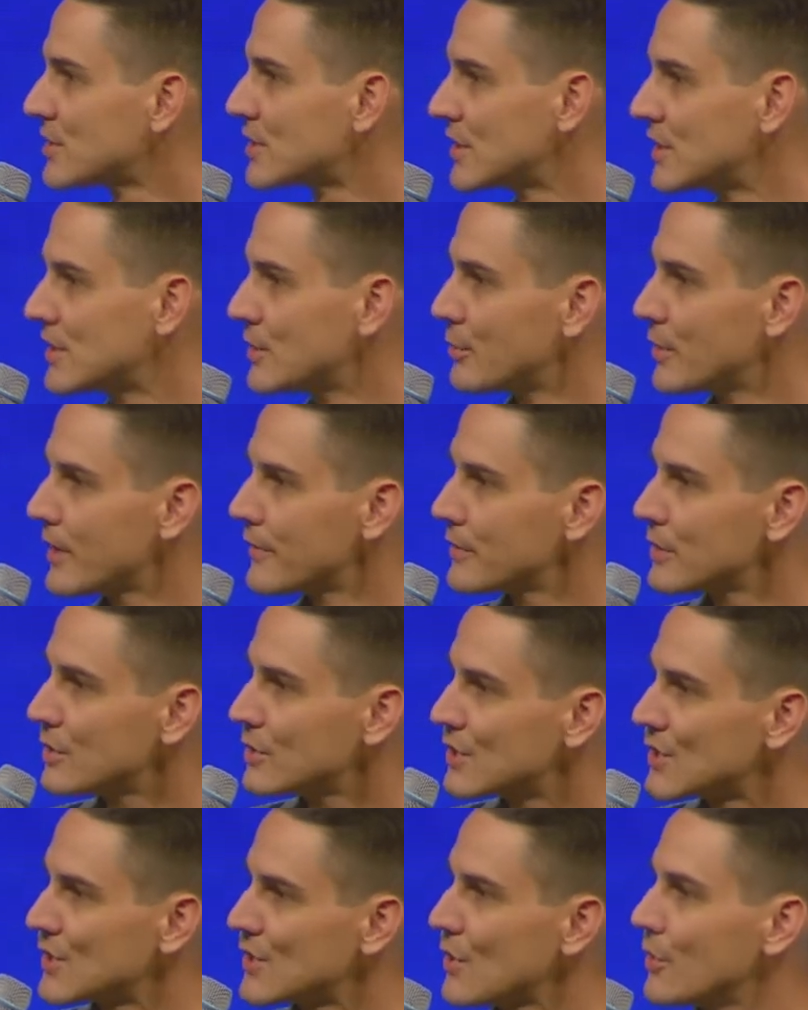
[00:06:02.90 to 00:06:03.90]
says that whatever you
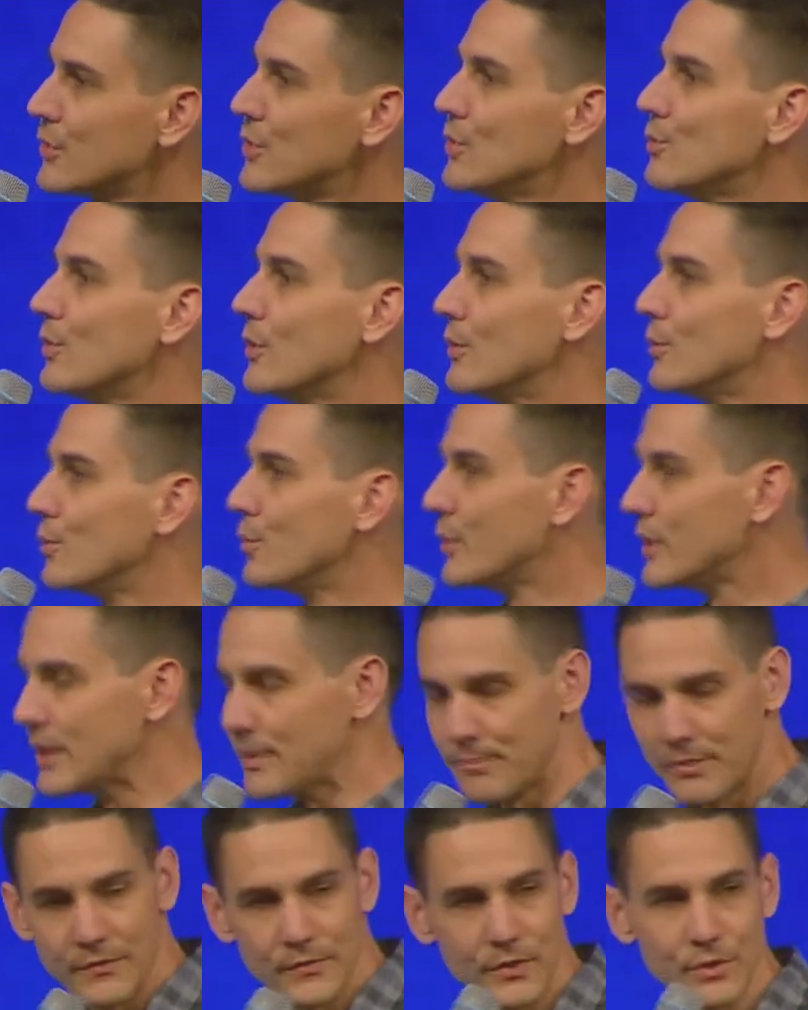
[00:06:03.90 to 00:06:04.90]
sow, you will
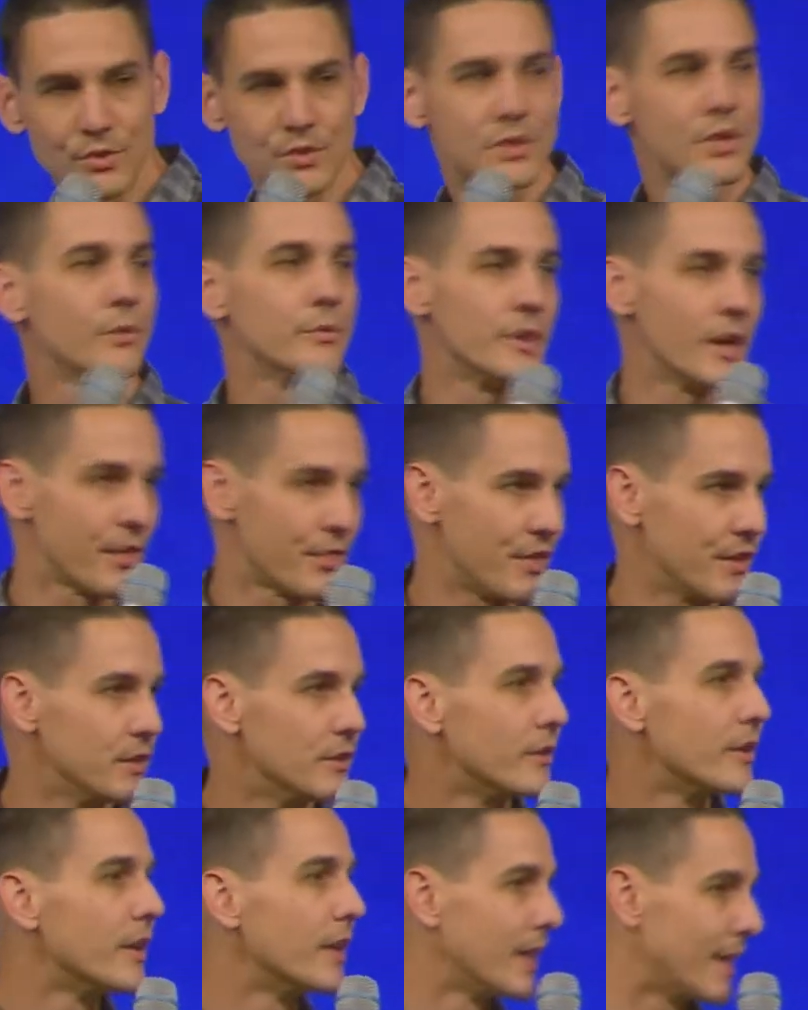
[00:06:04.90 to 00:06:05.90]
reap. If you sow nothing,
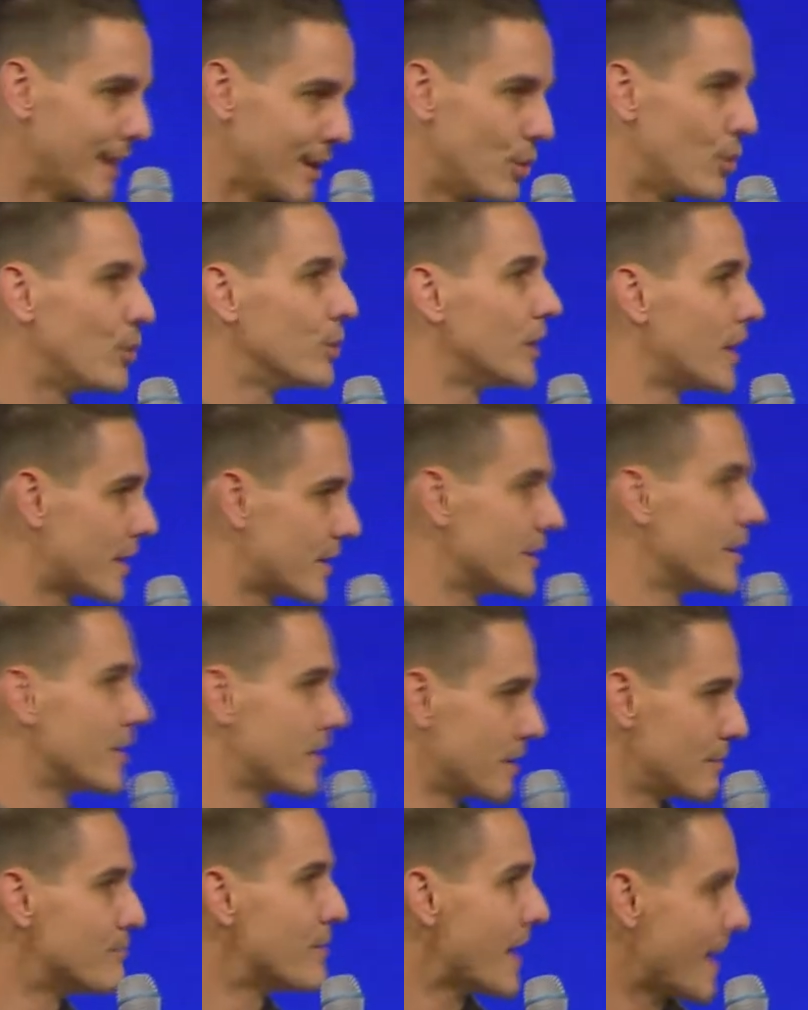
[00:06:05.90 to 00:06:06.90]
you're going to get a whole lot of
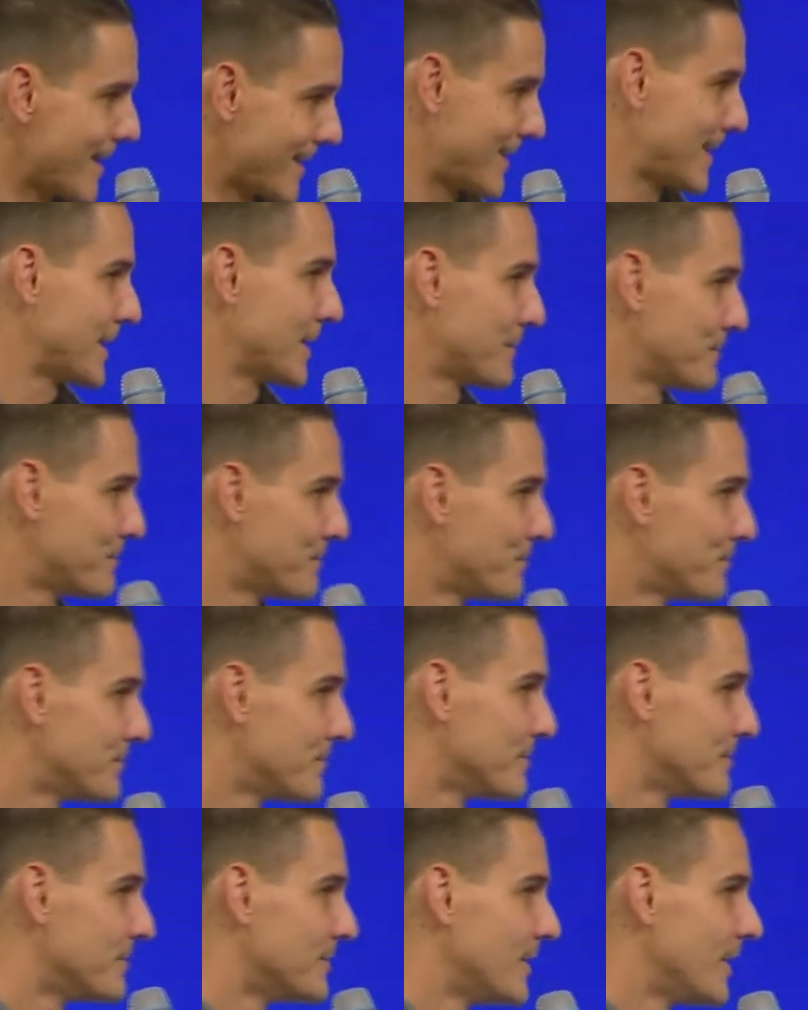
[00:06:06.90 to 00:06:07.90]
nothing back.
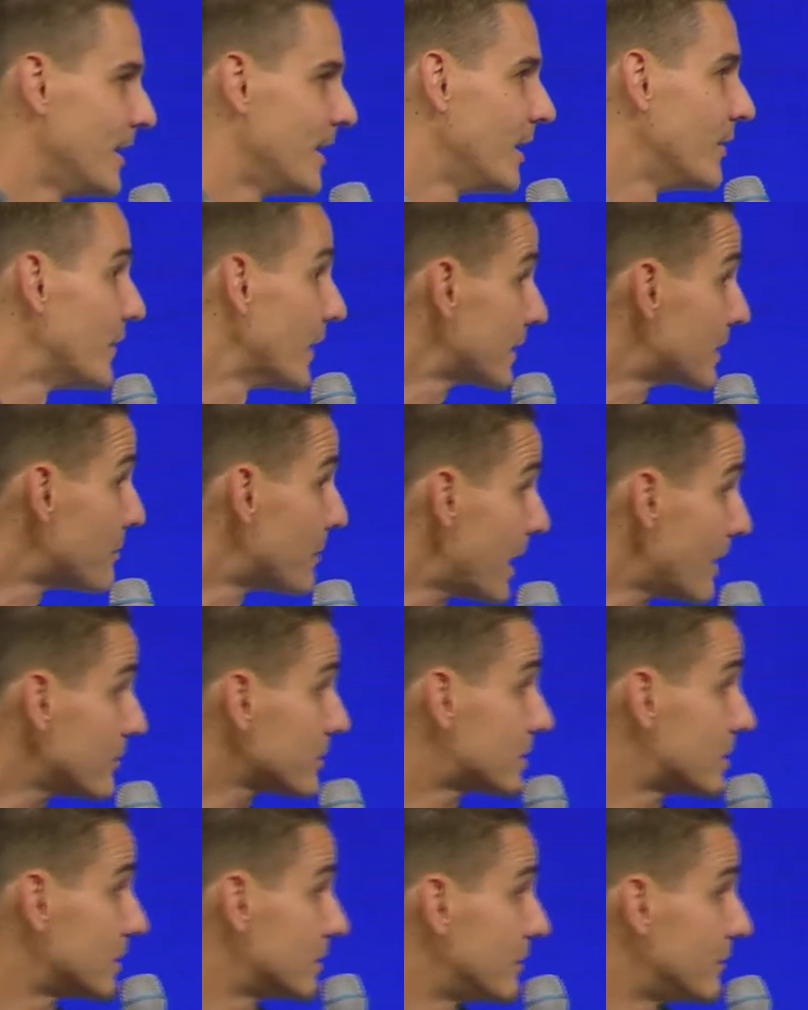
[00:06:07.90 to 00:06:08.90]
In fact, the Bible
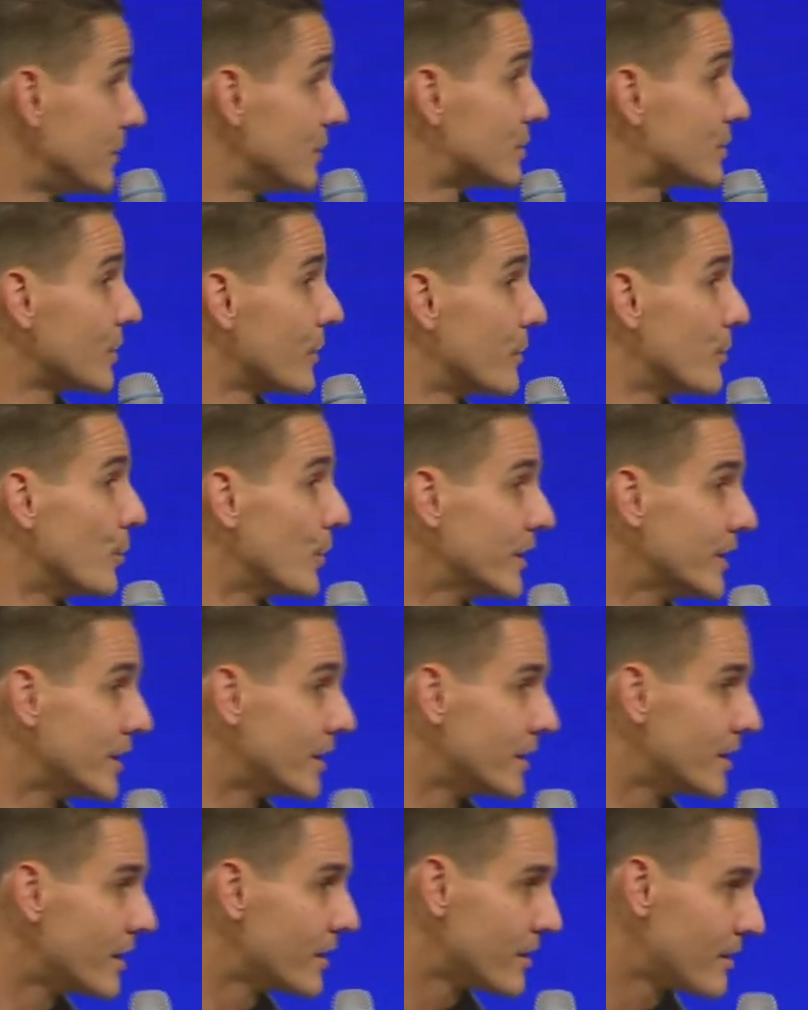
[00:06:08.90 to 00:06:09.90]
says if you sow the
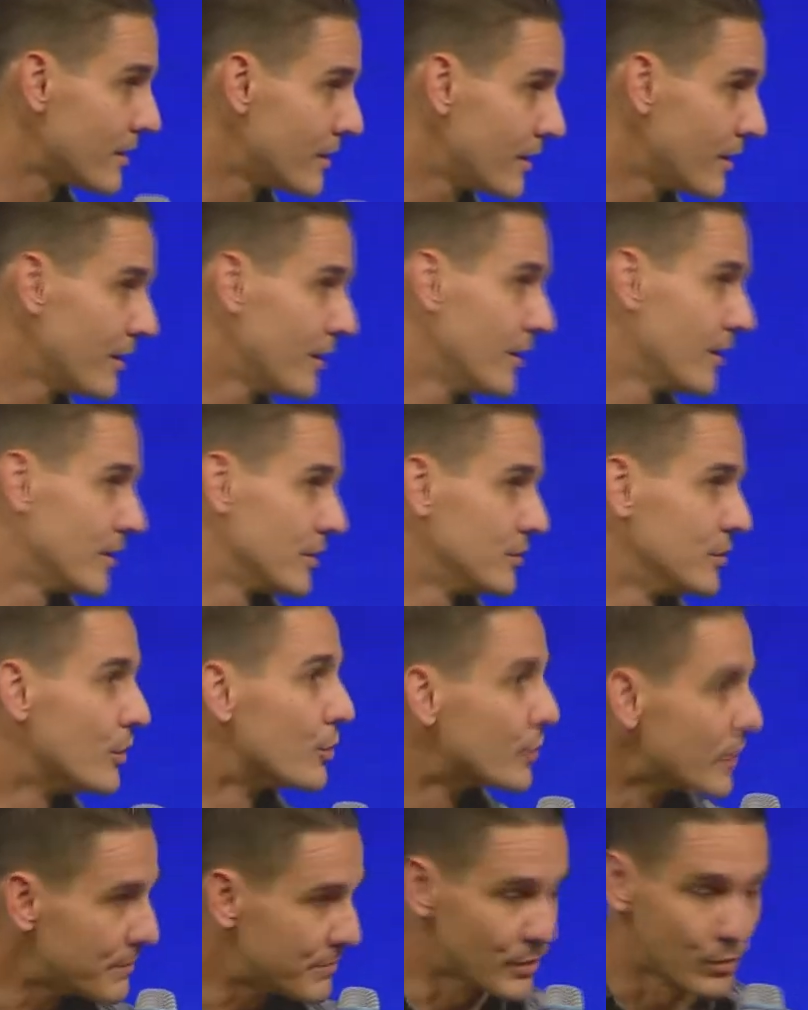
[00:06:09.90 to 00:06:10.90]
wind, you'll
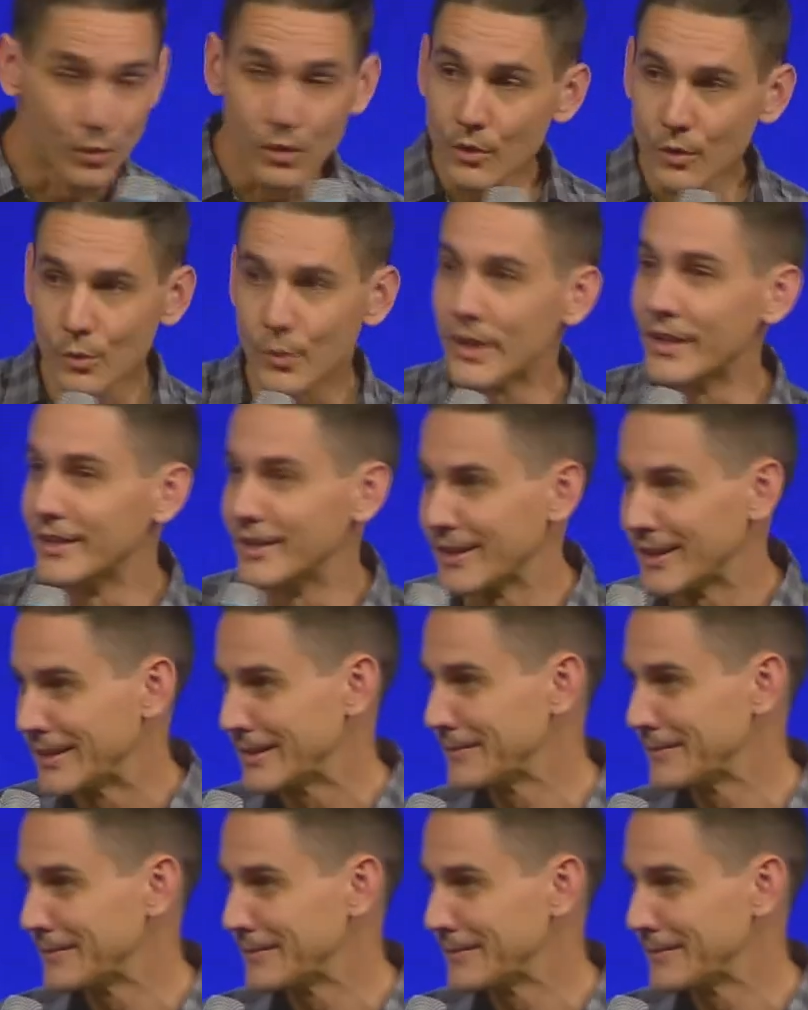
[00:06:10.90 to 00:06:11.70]
reap the whirlwind.